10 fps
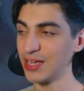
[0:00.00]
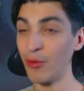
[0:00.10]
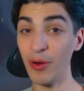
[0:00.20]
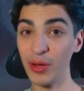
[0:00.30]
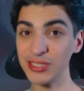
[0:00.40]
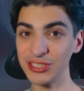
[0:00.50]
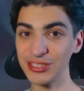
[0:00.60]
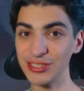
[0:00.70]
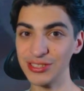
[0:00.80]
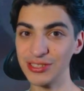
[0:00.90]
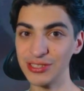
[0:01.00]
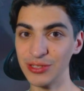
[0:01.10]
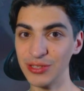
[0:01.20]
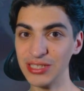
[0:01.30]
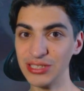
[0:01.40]
I want to watch this.
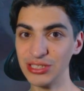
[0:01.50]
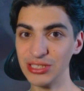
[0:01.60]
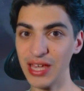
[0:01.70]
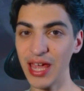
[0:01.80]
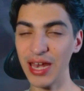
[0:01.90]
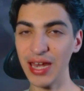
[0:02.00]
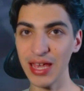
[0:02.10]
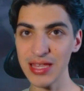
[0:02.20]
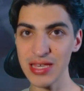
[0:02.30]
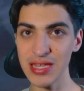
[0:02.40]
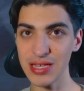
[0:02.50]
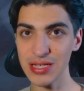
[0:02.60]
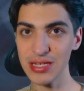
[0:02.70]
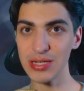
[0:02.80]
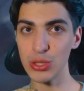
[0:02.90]
So let's get into
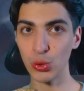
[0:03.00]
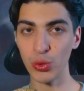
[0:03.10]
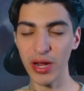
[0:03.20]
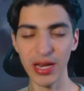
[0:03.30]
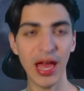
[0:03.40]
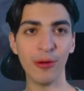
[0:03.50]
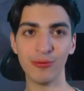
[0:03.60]
this right now.